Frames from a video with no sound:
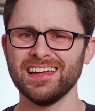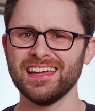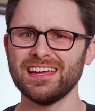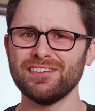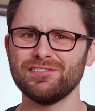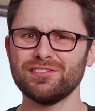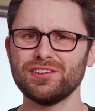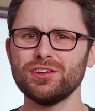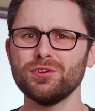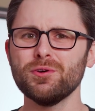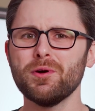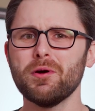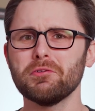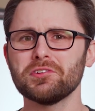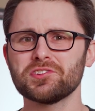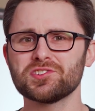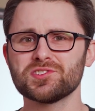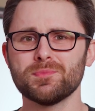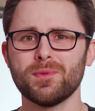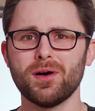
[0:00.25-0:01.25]
If you
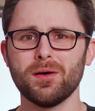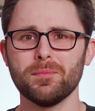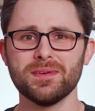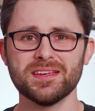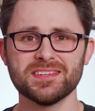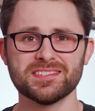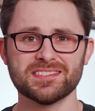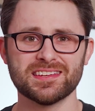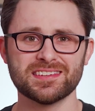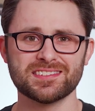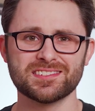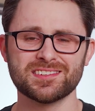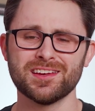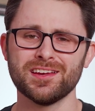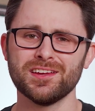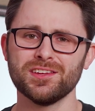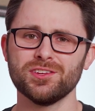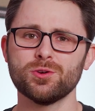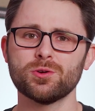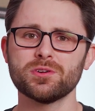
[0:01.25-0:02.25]
own a small business,
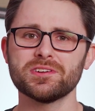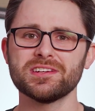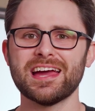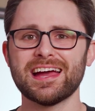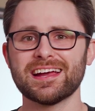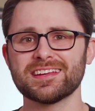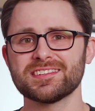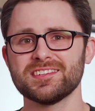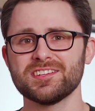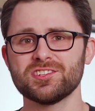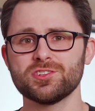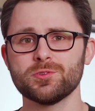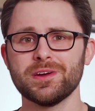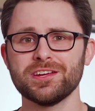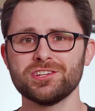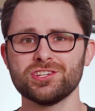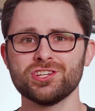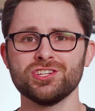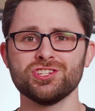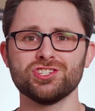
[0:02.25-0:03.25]
your tax
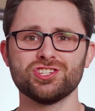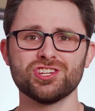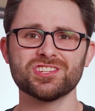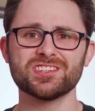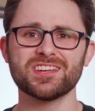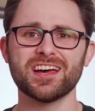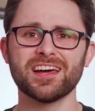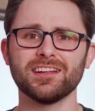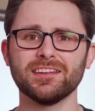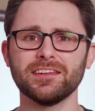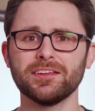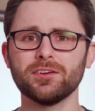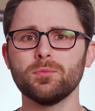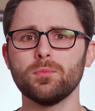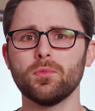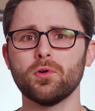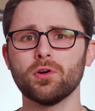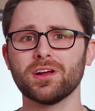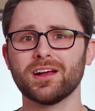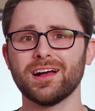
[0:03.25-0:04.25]
situation just got a little
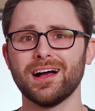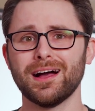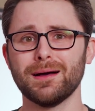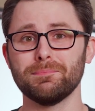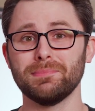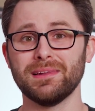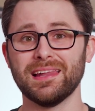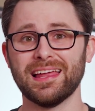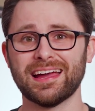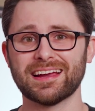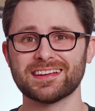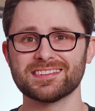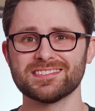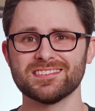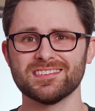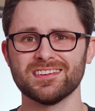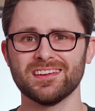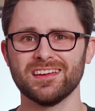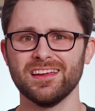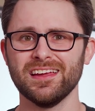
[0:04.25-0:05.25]
more
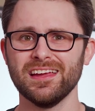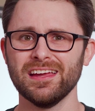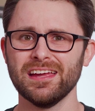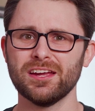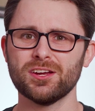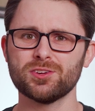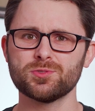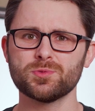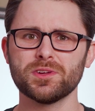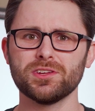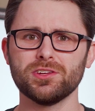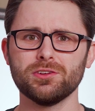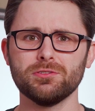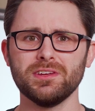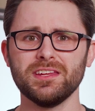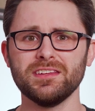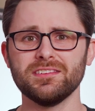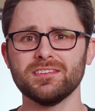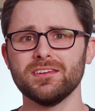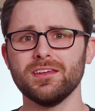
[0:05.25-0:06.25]
complex. Here's what you
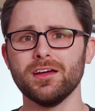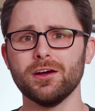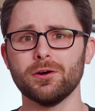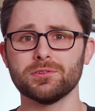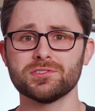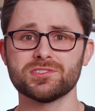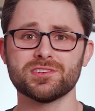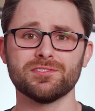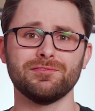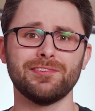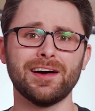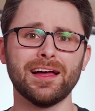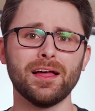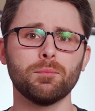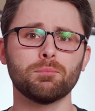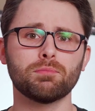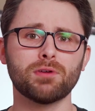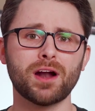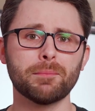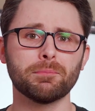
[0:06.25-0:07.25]
need to know to file
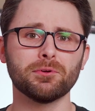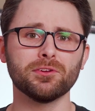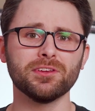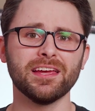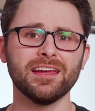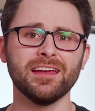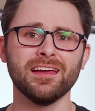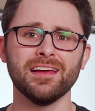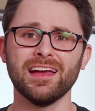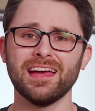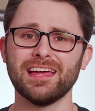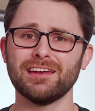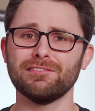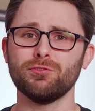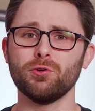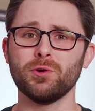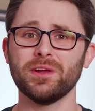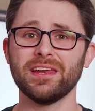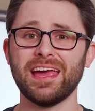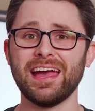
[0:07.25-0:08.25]
properly and
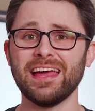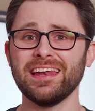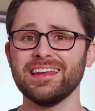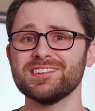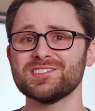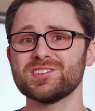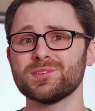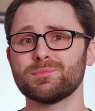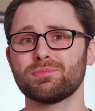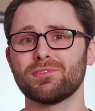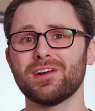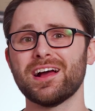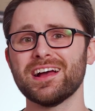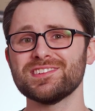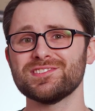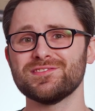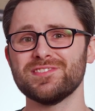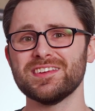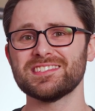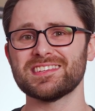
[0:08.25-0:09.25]
avoid any
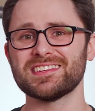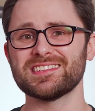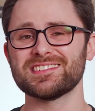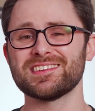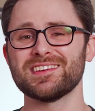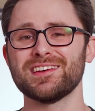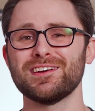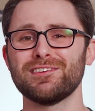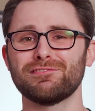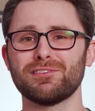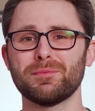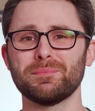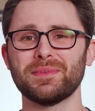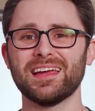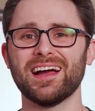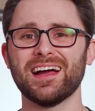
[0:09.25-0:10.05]
surprise visits from the